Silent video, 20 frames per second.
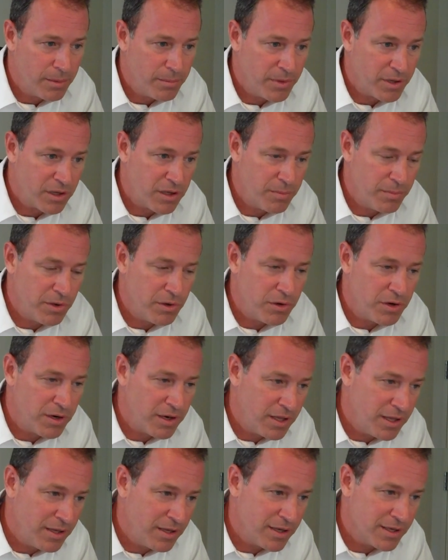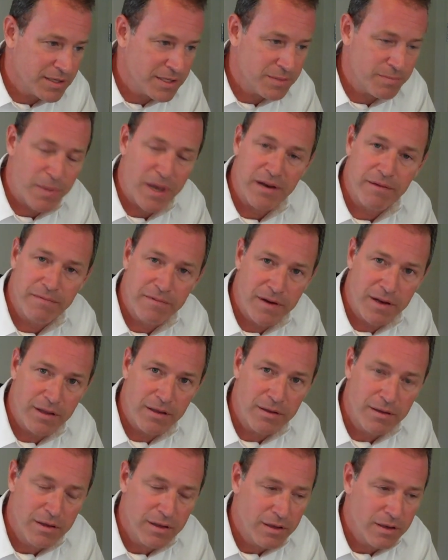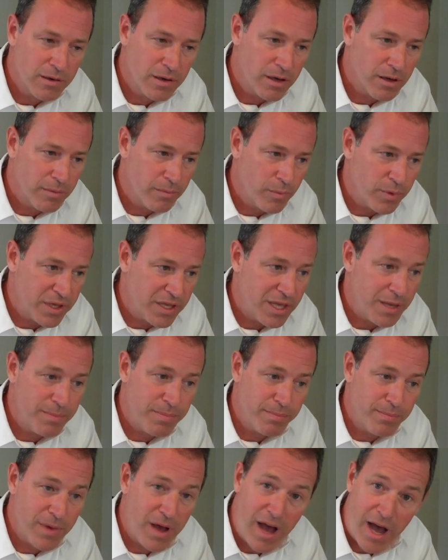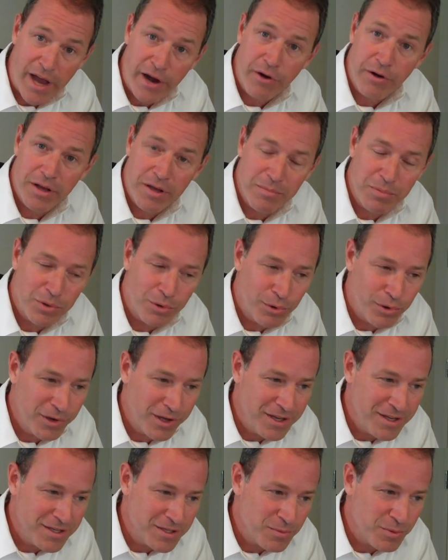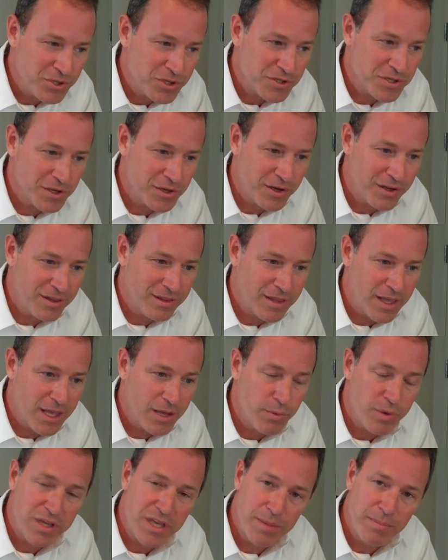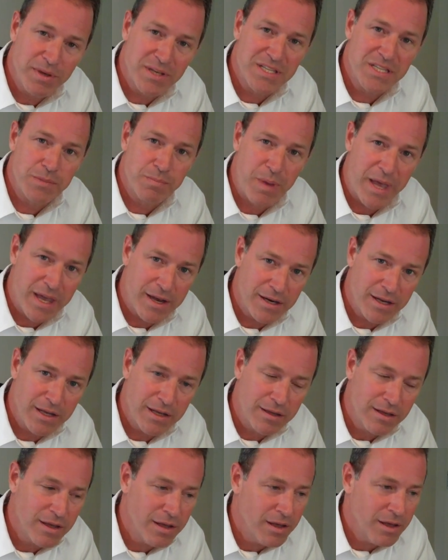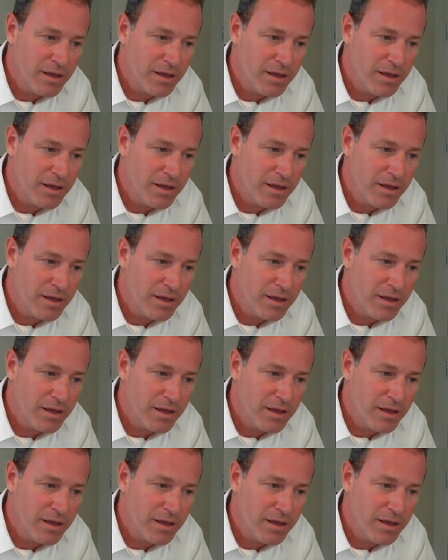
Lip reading: The community is benefiting. We keep hiring employees, which is a good thing. We keep expanding.